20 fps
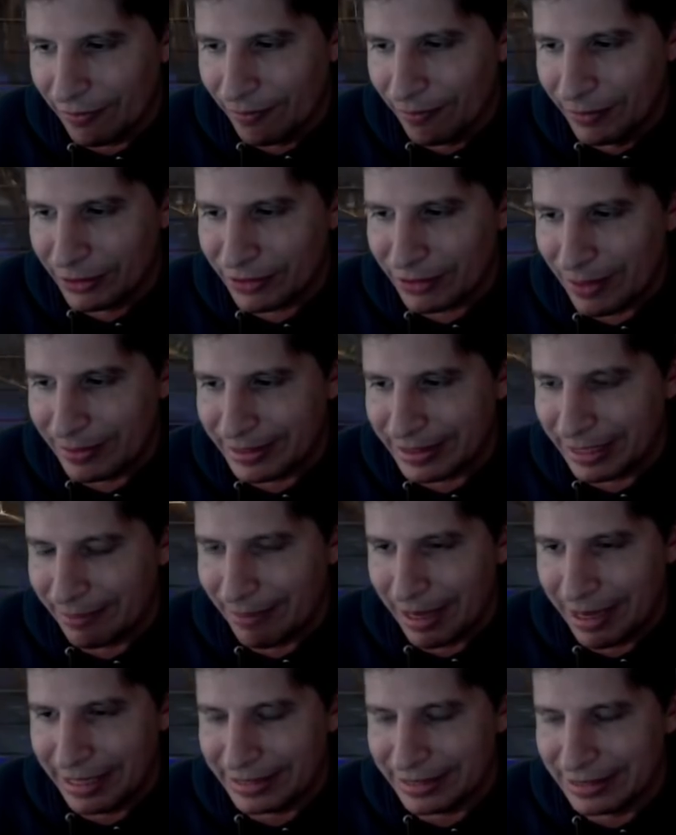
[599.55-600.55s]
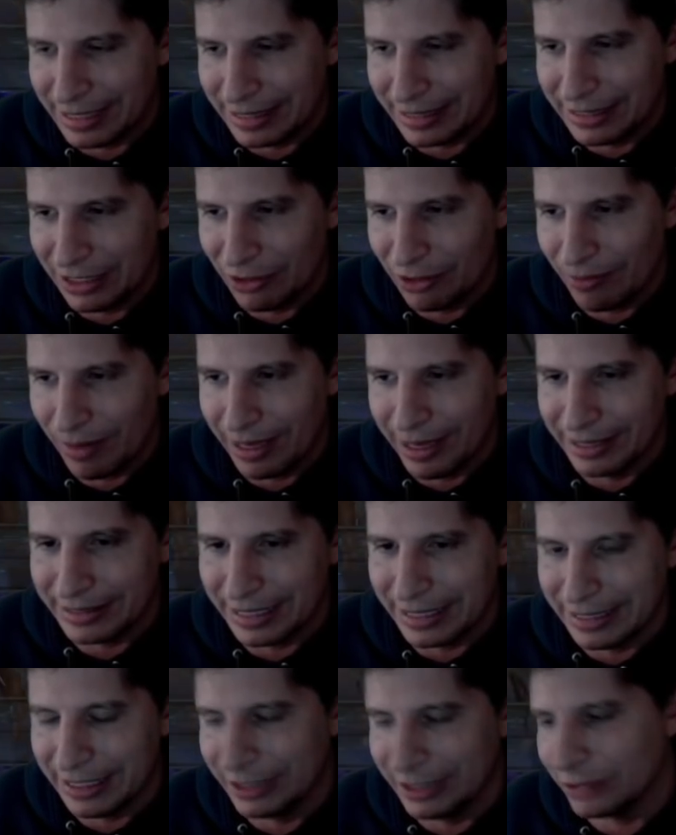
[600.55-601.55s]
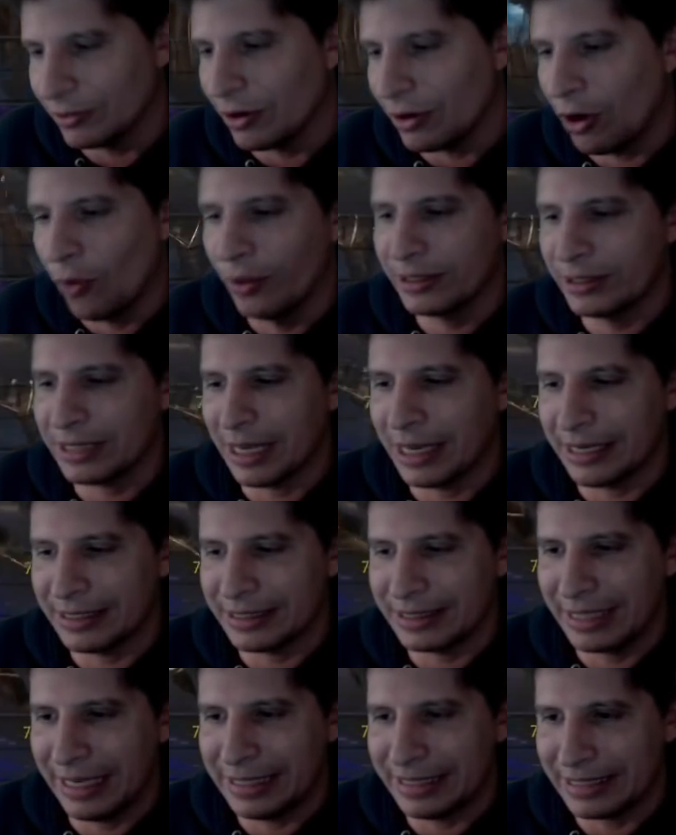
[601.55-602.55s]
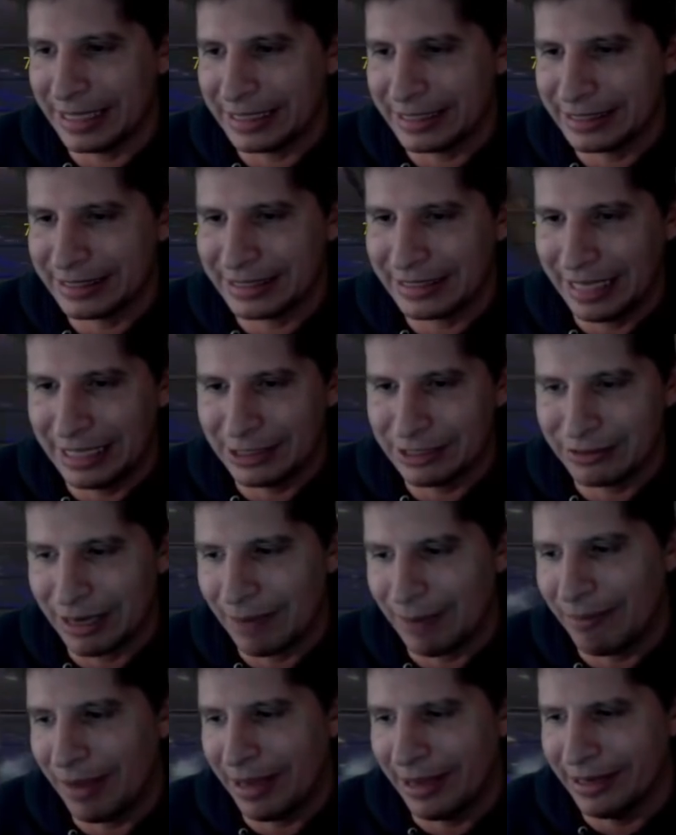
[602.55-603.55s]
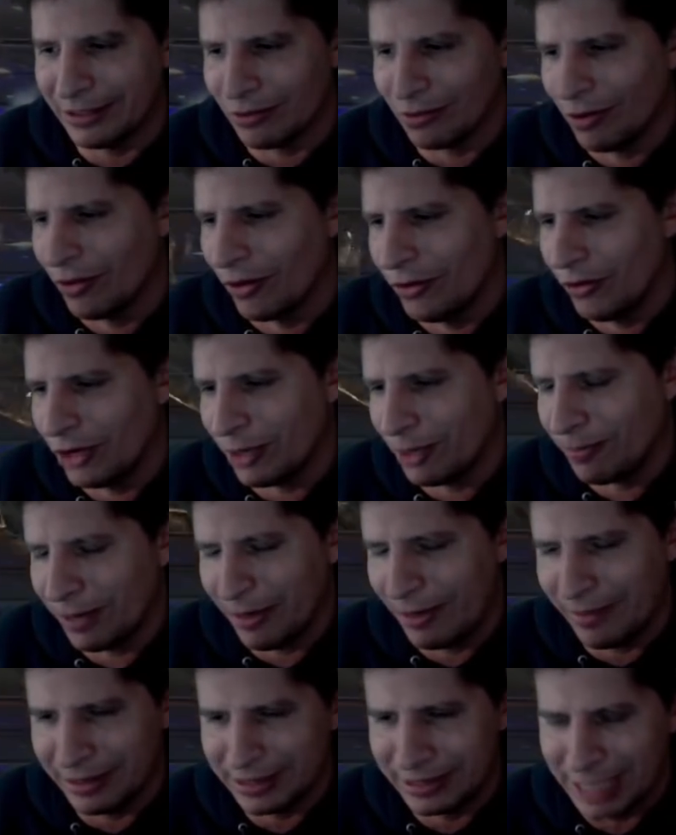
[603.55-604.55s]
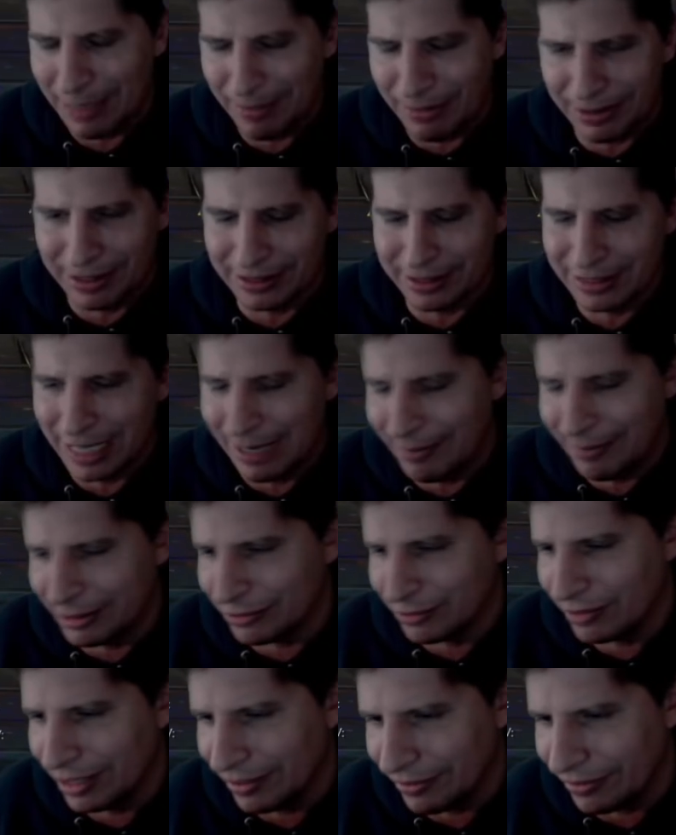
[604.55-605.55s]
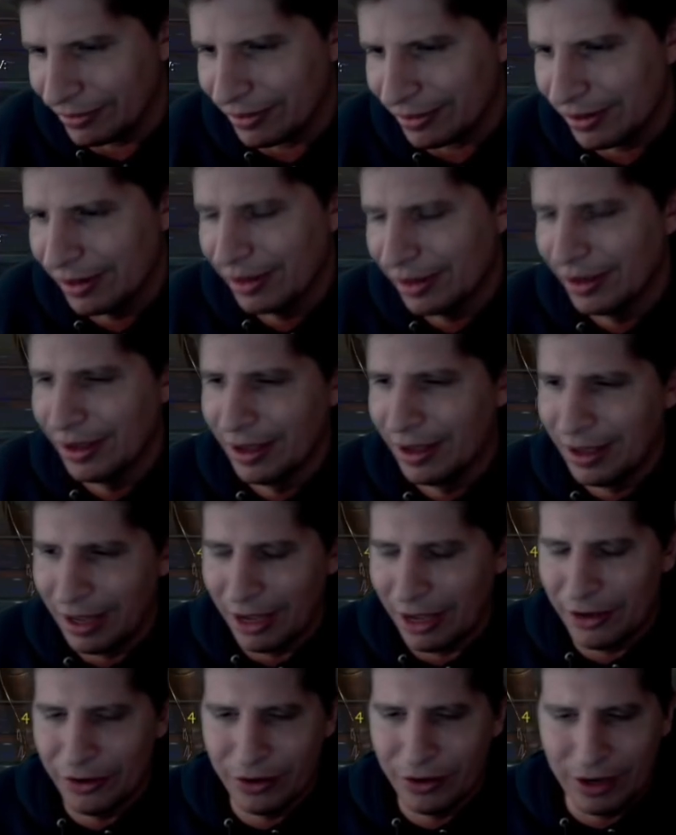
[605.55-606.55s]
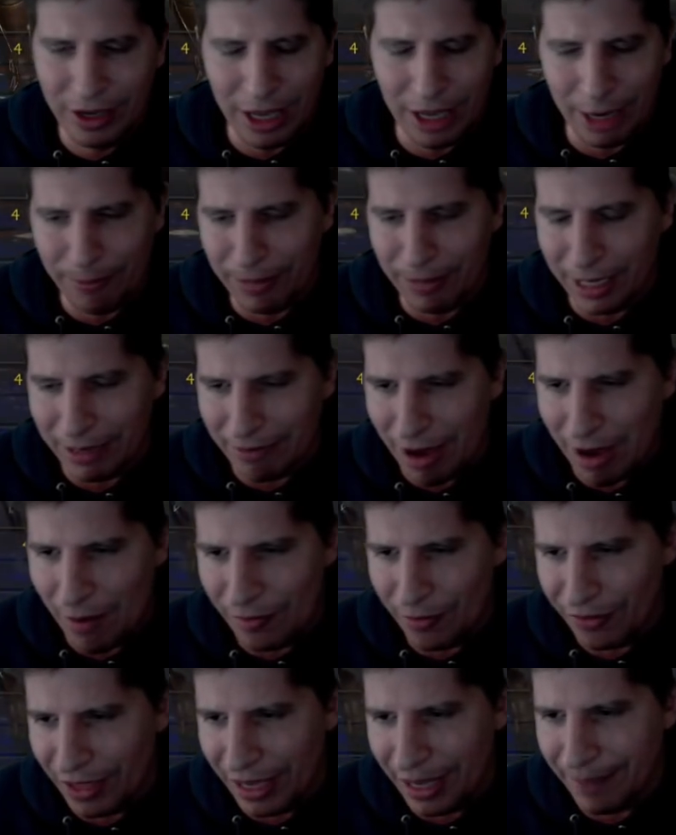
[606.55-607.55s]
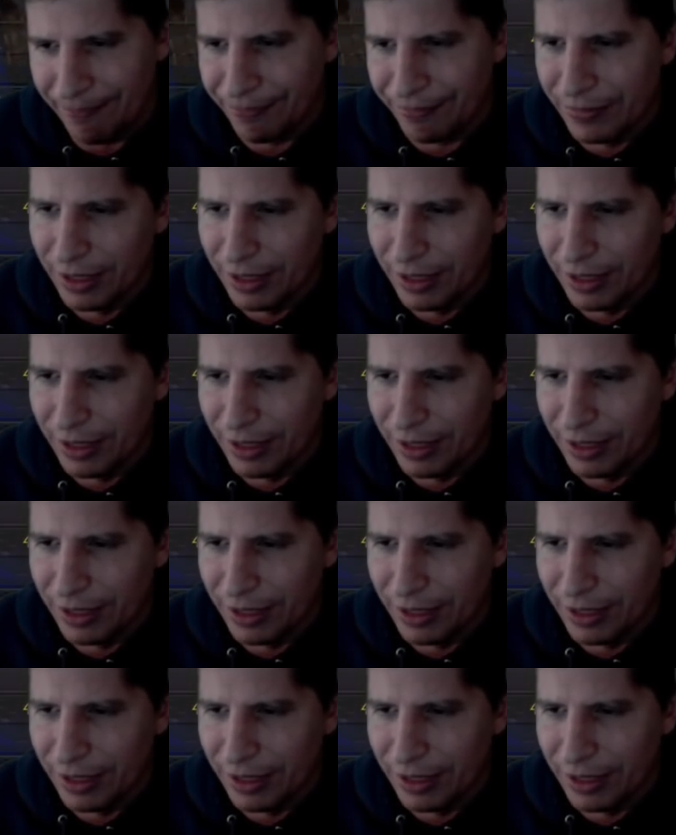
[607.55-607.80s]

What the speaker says: in this frame it's like -19 or -18, so it always kind of stays like sand trap minus, although you can pretty much it the same, it's whatever. You can kind of play around with that.